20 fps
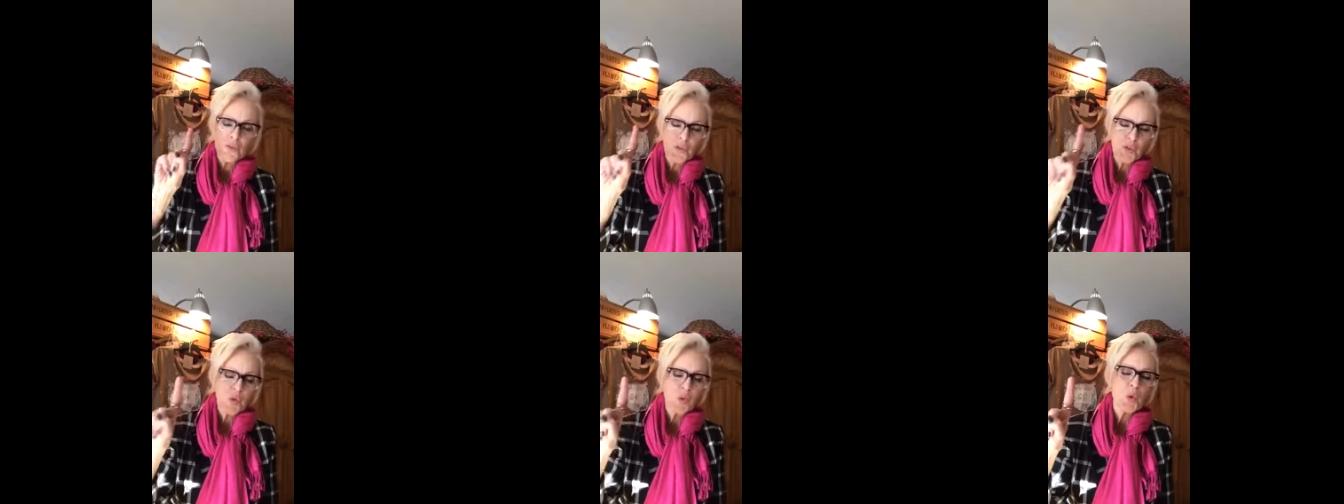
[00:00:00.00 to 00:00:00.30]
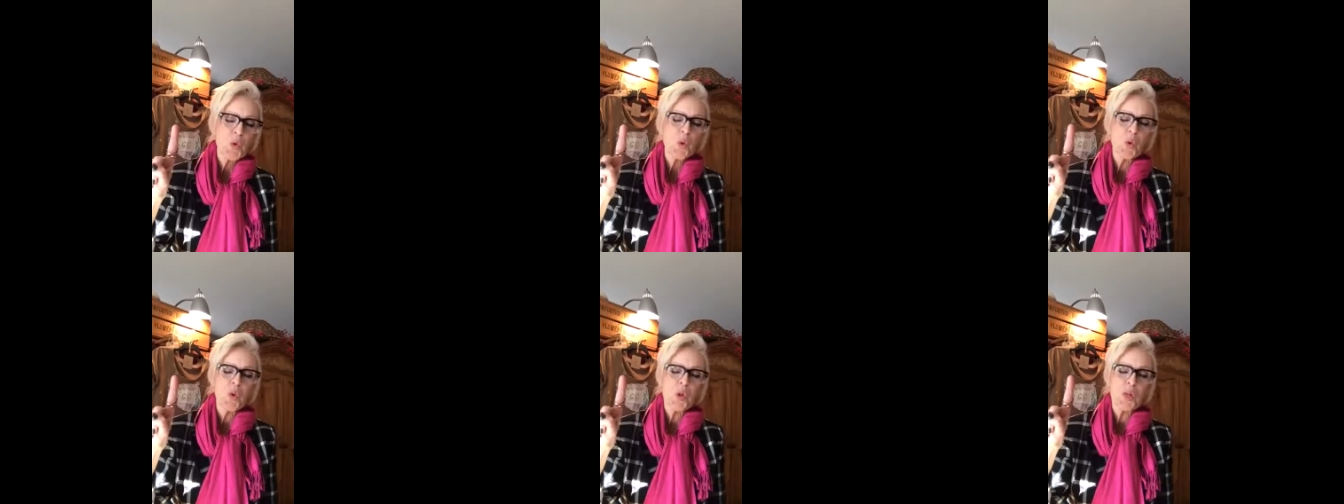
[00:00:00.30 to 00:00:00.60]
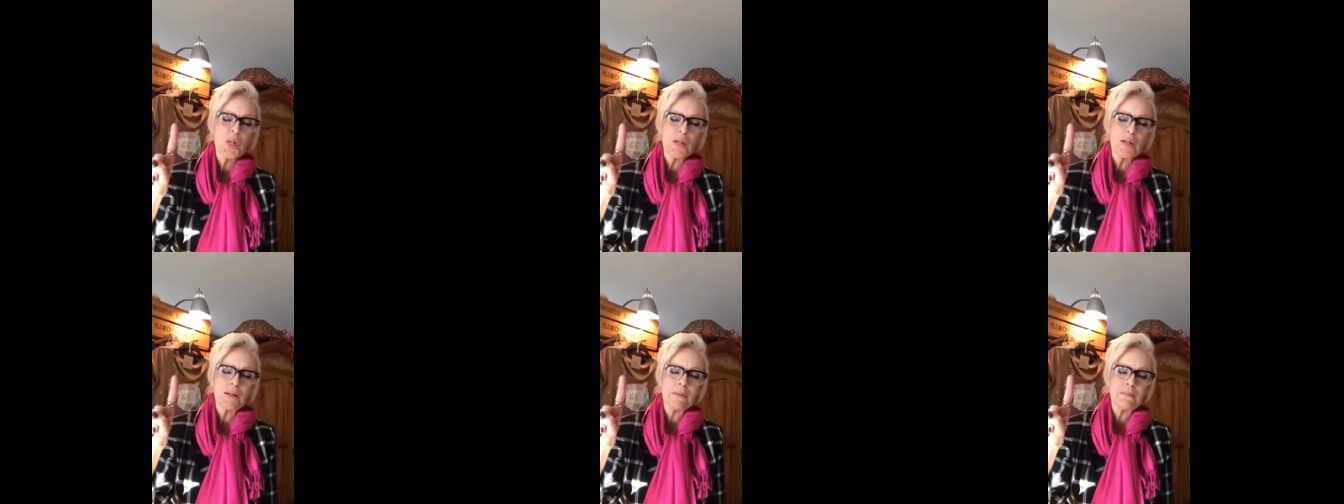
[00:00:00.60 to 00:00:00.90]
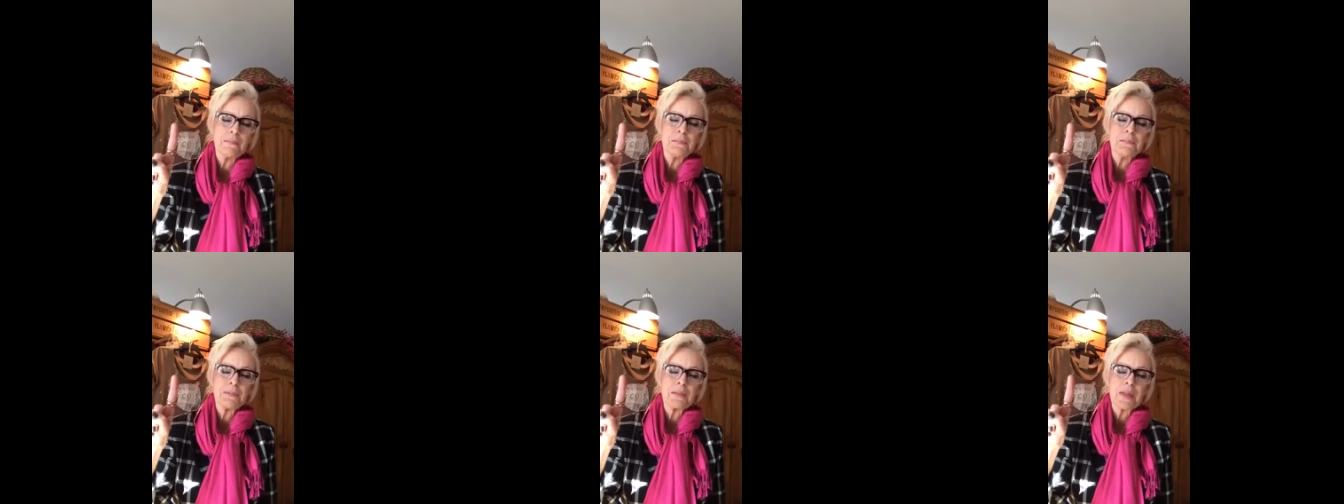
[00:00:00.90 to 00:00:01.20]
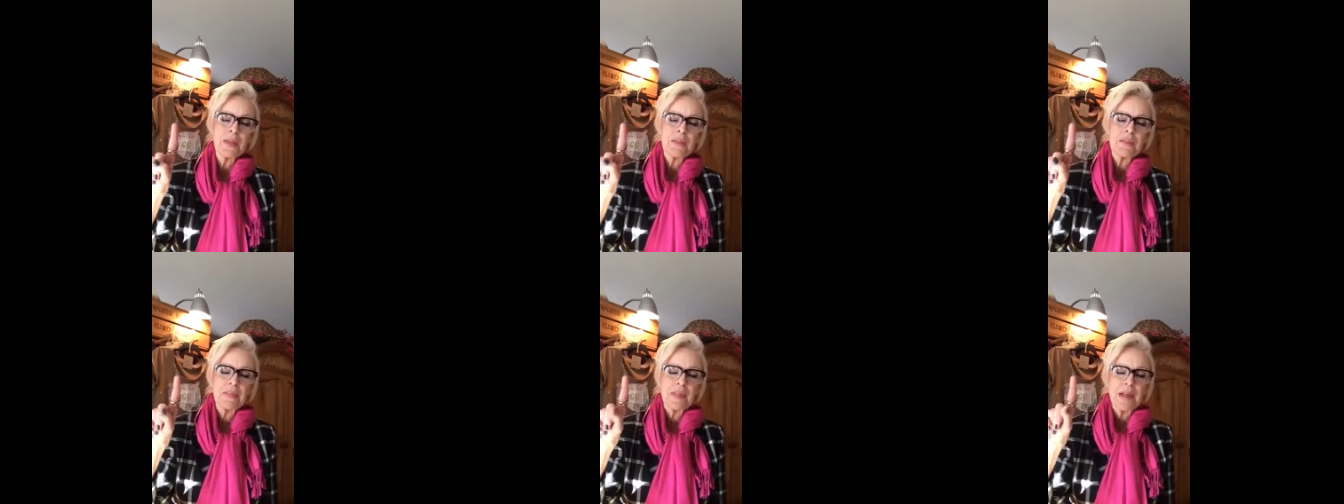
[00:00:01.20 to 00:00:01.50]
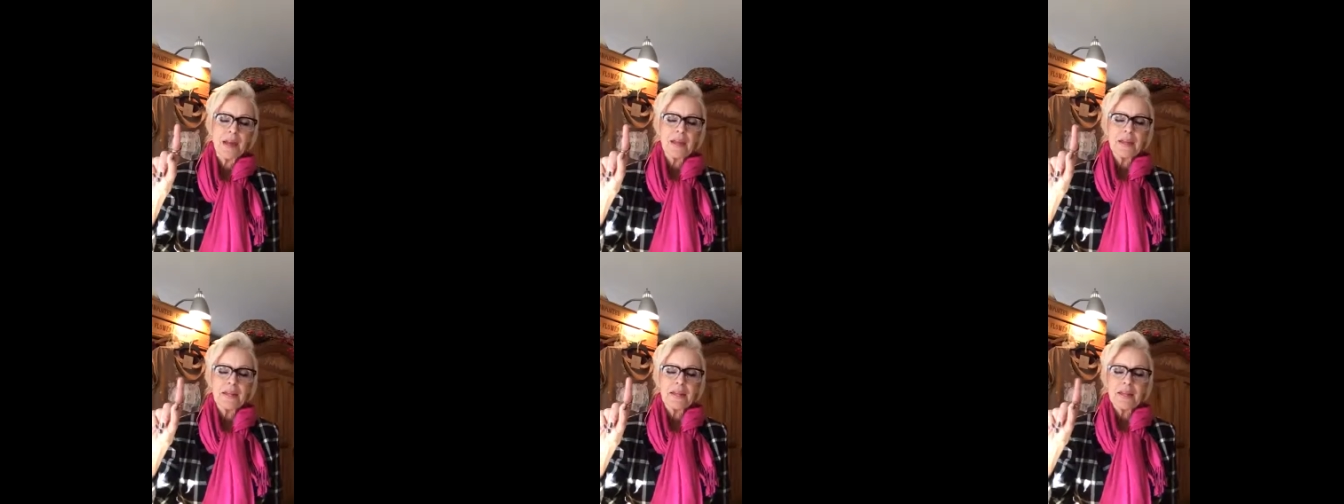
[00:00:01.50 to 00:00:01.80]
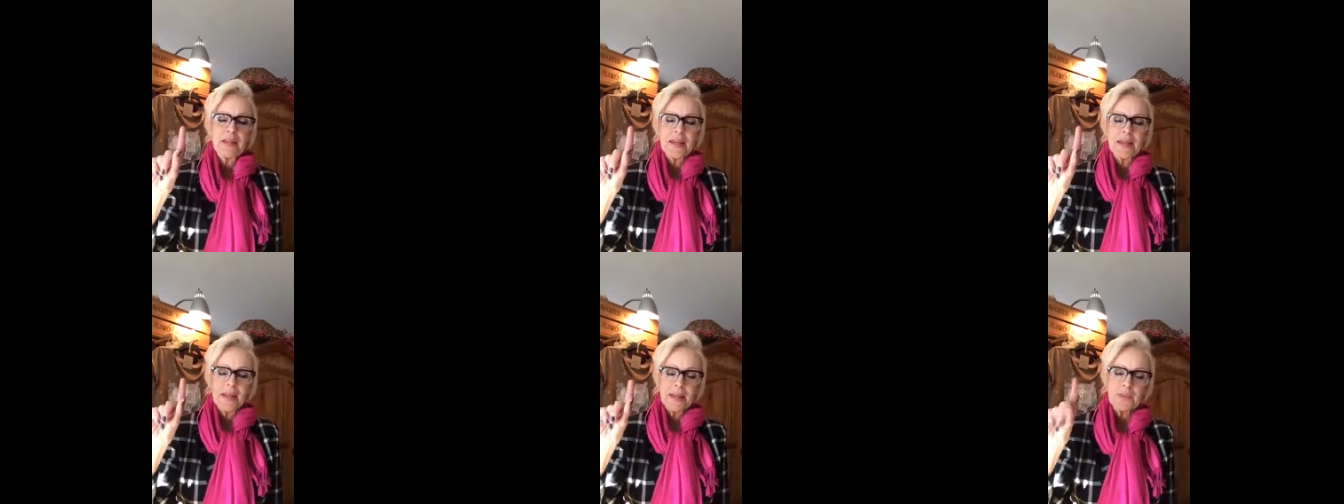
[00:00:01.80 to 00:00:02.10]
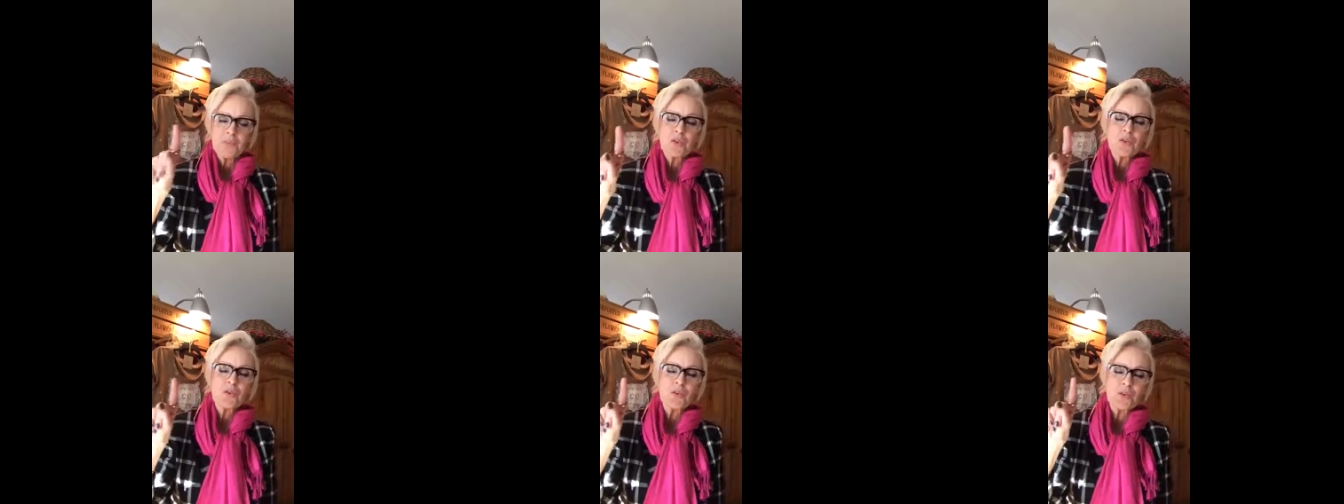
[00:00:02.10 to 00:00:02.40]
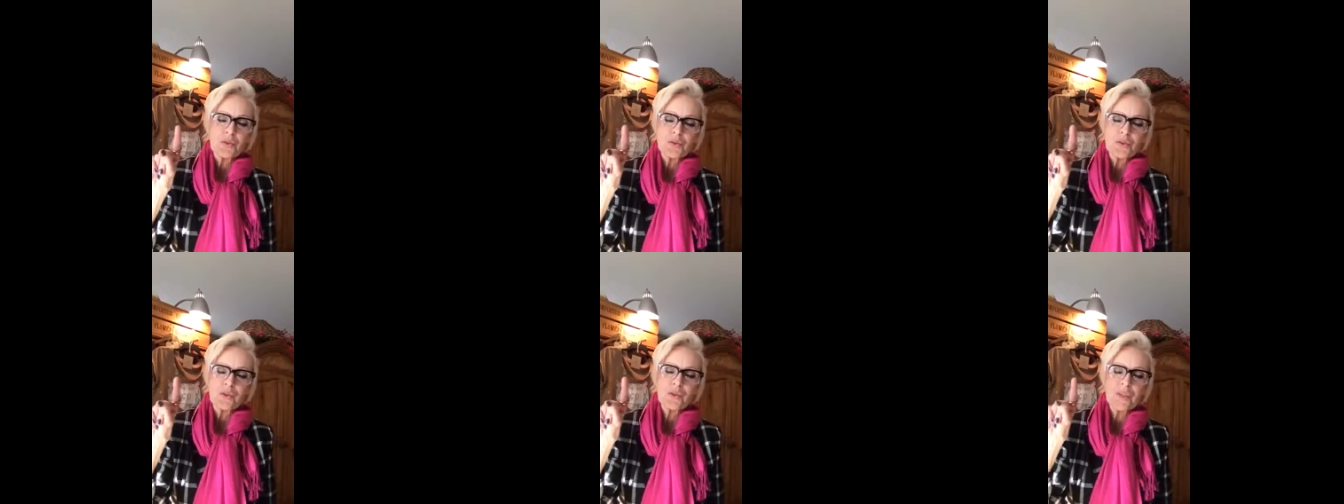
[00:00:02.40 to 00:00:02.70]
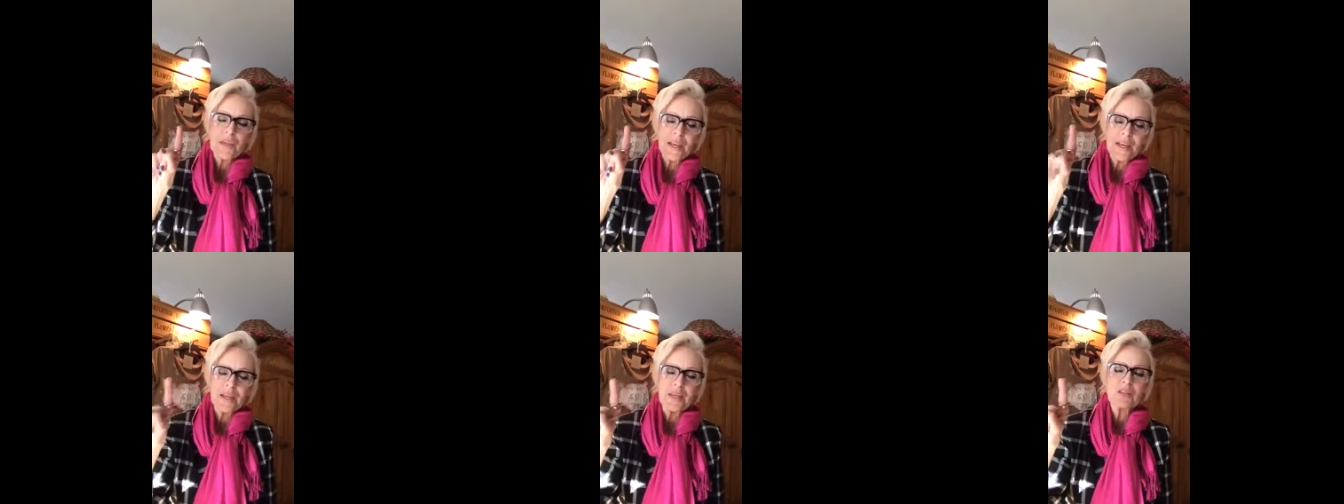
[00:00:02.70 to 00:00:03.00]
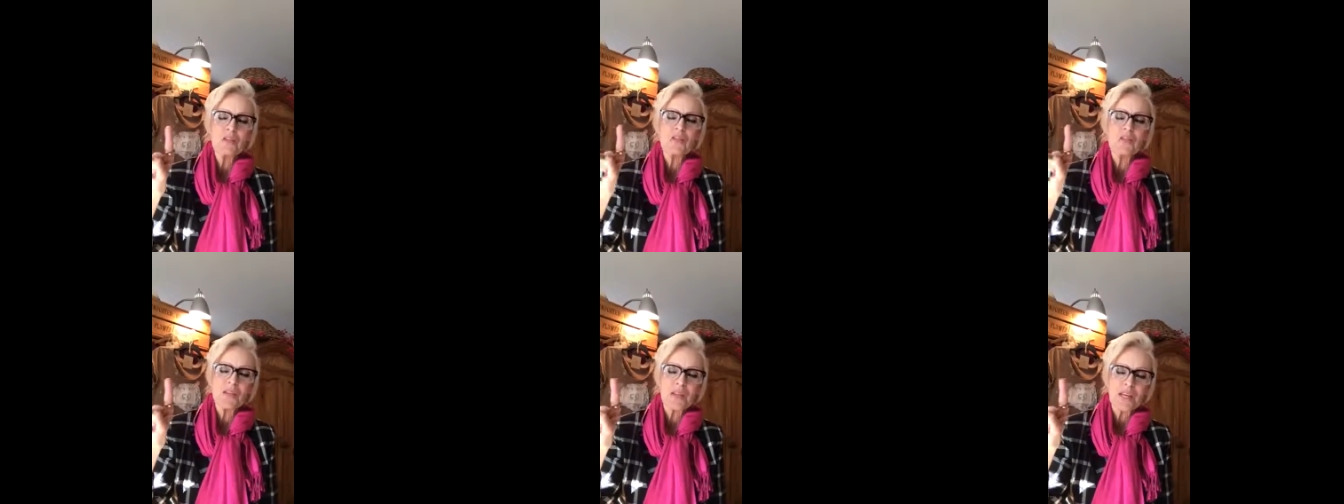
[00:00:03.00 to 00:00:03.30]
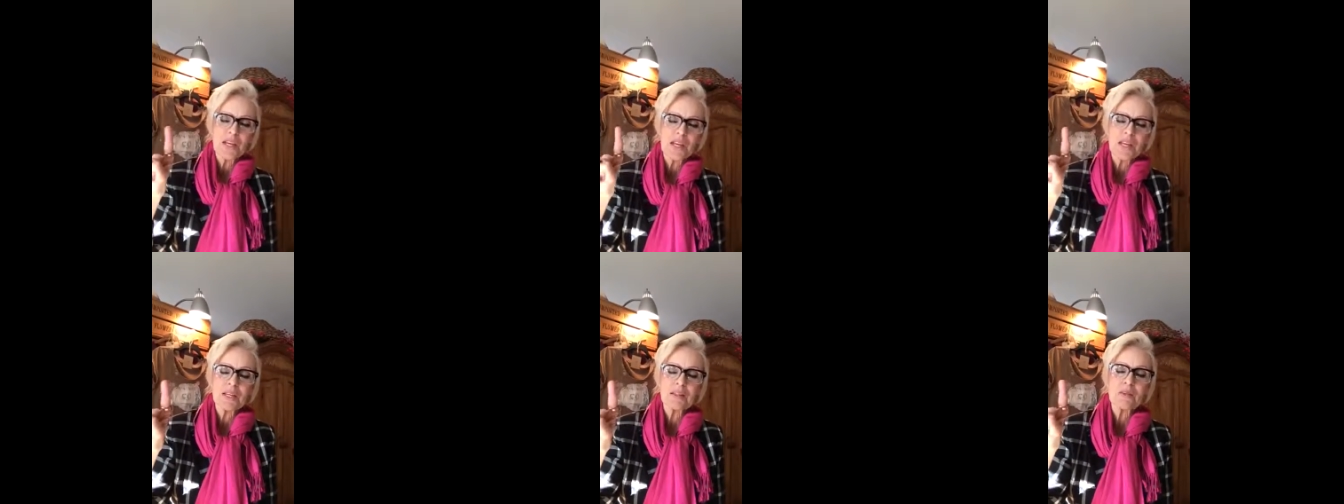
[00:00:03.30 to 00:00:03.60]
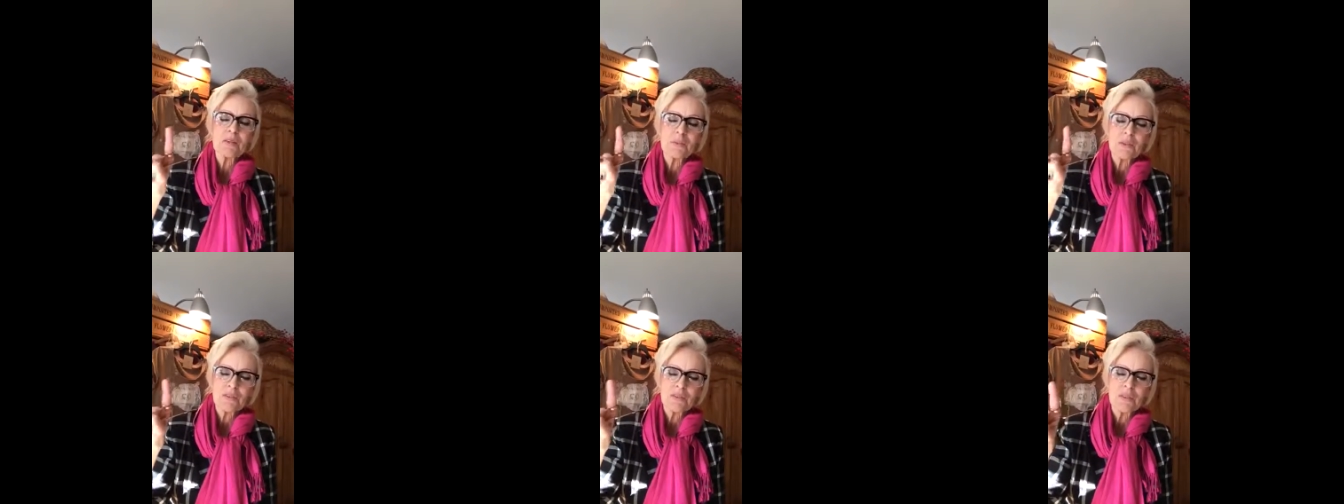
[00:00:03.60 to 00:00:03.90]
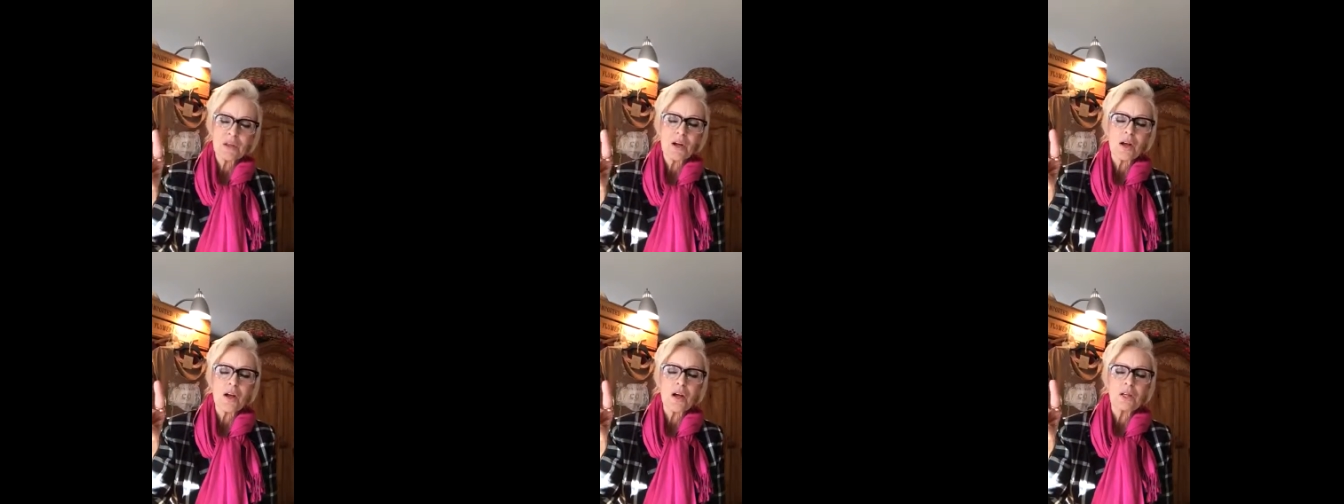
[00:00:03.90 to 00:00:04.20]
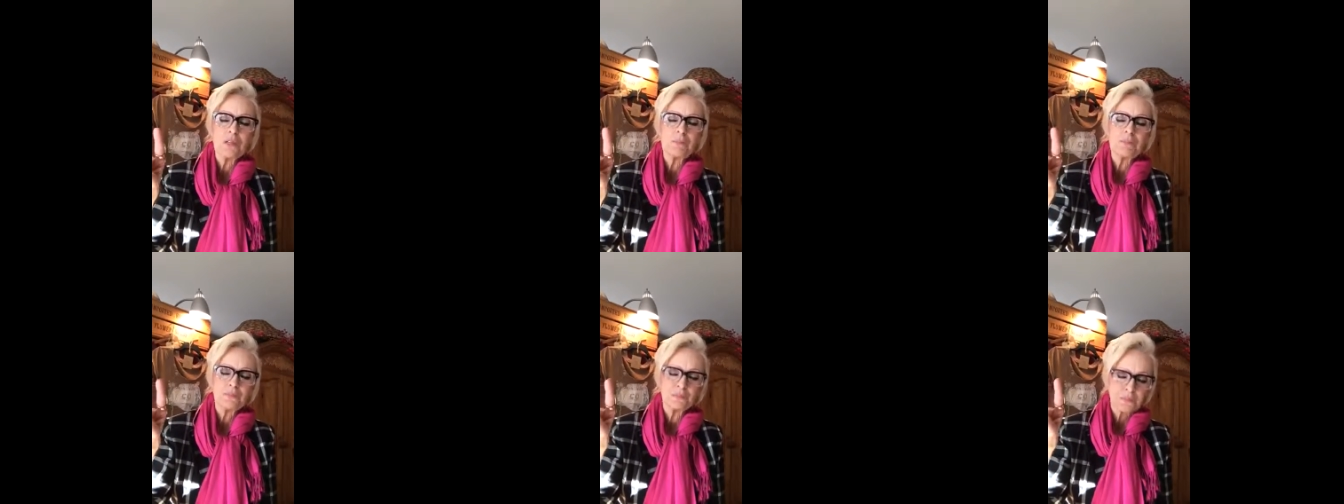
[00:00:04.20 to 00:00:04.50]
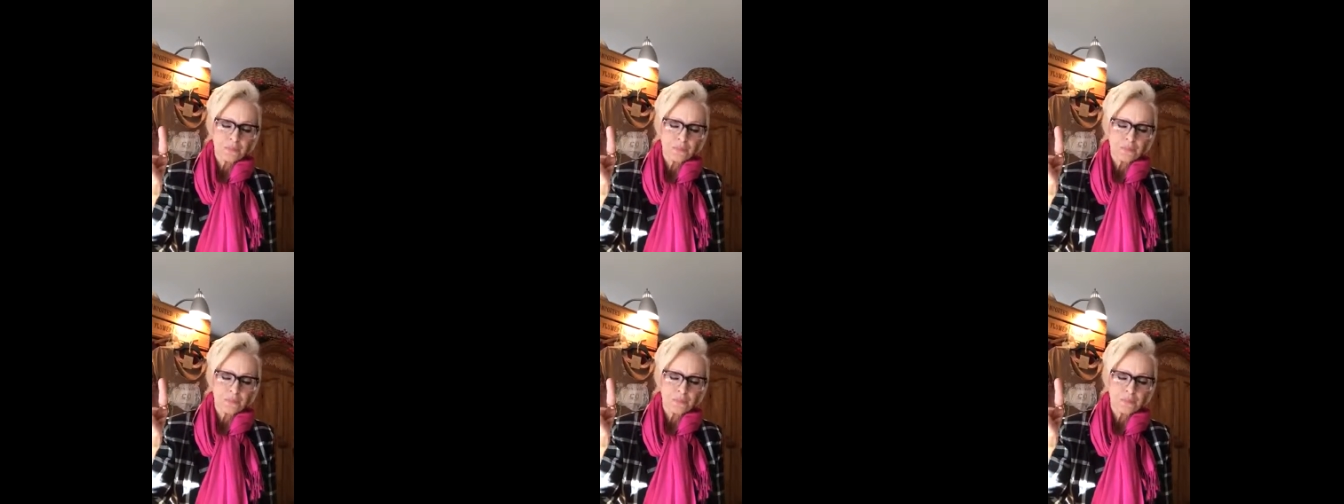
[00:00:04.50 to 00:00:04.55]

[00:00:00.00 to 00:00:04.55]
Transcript: soul that enters into the kingdom of God.